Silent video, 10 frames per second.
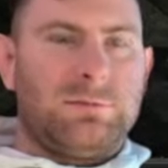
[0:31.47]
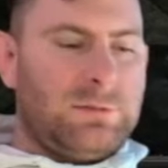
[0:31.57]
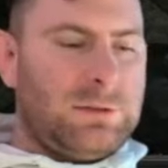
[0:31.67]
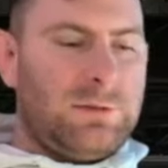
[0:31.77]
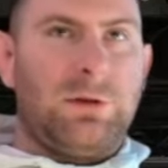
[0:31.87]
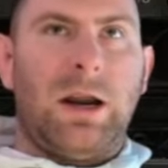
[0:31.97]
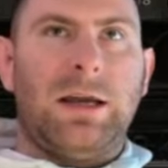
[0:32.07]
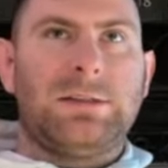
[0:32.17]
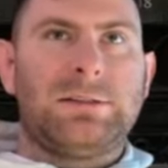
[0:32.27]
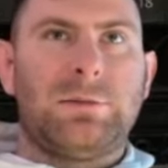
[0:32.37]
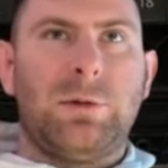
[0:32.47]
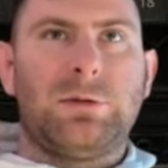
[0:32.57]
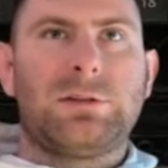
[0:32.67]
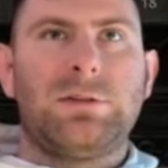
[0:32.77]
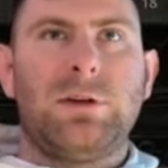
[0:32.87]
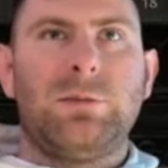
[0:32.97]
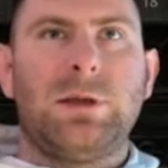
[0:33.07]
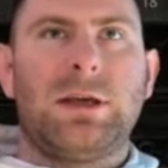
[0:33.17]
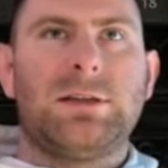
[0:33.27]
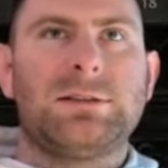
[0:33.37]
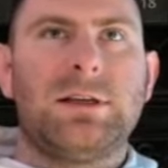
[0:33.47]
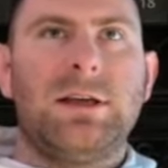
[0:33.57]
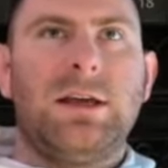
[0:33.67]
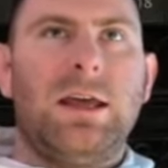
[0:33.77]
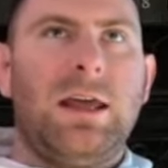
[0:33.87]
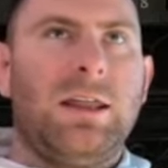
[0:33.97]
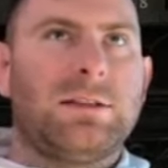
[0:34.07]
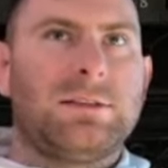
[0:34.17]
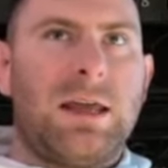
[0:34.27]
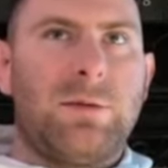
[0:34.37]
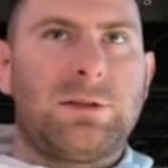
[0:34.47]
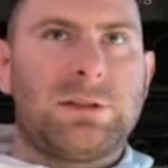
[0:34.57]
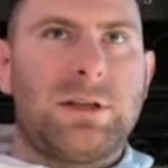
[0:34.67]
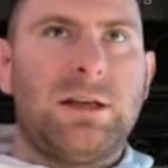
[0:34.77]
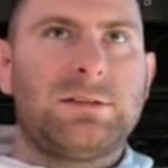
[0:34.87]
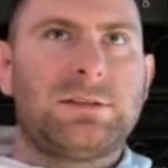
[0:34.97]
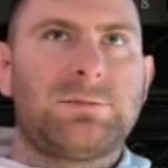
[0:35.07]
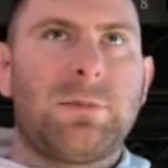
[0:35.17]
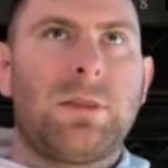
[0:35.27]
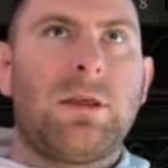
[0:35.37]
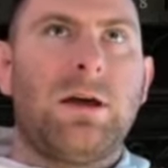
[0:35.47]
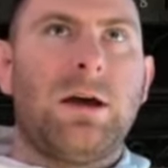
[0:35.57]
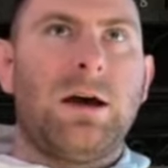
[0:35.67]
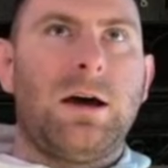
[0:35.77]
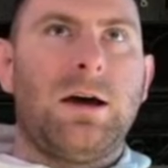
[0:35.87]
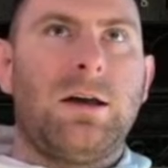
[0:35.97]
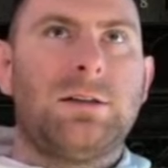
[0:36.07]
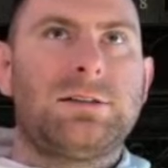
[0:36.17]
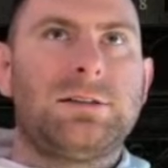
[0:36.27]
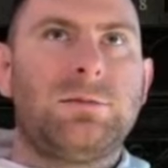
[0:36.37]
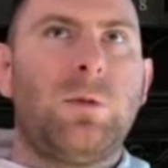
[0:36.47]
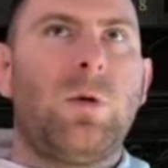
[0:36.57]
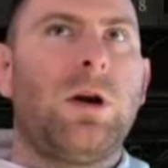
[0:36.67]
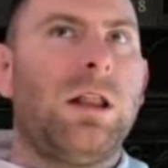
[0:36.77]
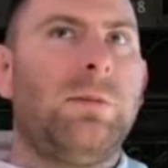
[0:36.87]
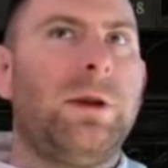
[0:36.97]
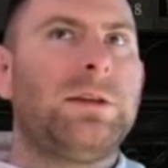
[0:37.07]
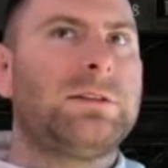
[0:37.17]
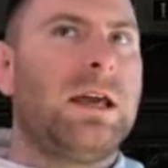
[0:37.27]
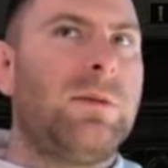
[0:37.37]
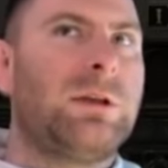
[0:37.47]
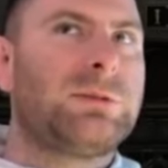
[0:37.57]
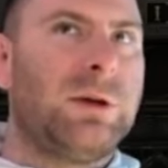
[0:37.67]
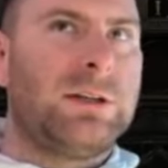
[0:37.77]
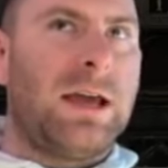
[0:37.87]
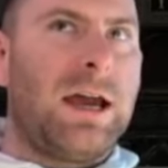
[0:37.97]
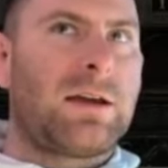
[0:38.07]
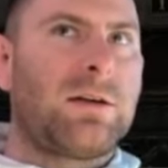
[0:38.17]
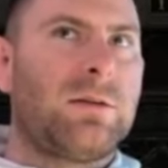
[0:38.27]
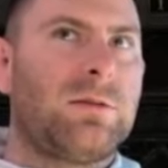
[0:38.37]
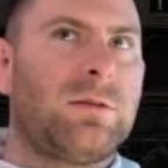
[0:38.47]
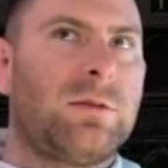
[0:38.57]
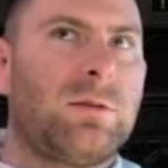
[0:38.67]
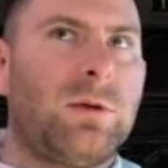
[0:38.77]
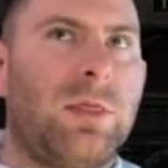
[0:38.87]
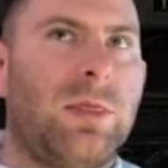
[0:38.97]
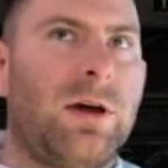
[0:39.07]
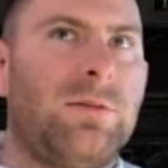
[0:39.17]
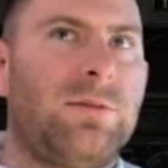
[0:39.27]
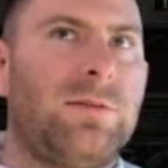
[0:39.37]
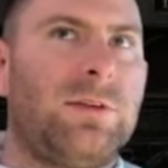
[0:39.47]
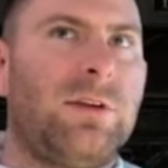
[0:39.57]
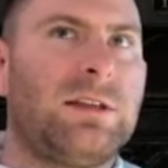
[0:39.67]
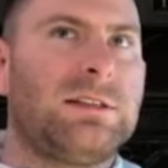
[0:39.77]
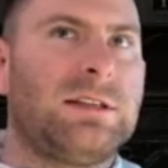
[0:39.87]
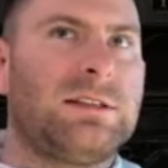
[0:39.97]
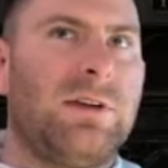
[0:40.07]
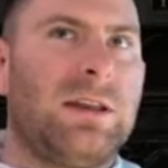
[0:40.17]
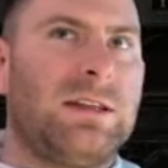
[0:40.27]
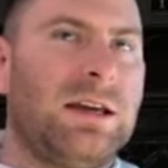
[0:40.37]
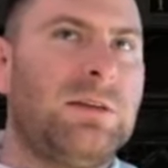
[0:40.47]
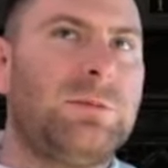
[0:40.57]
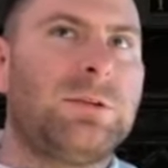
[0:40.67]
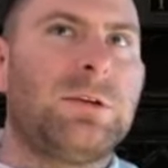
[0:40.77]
surprise to most of you because, hey, this damage is nuts. It's more elemental damage per attack with 50 resonance of any type.